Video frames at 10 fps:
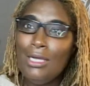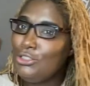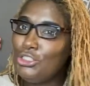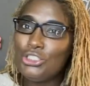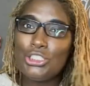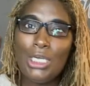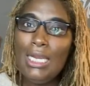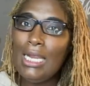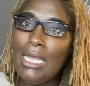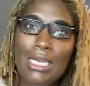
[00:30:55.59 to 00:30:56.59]

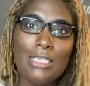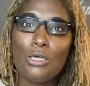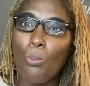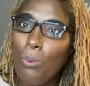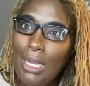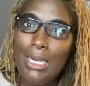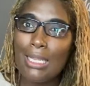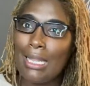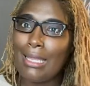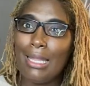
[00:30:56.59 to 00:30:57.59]
she in it to win it.
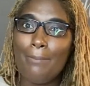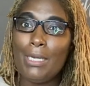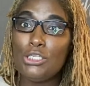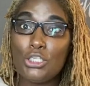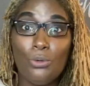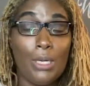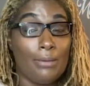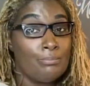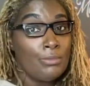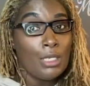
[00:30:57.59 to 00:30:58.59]
Like, let me do it.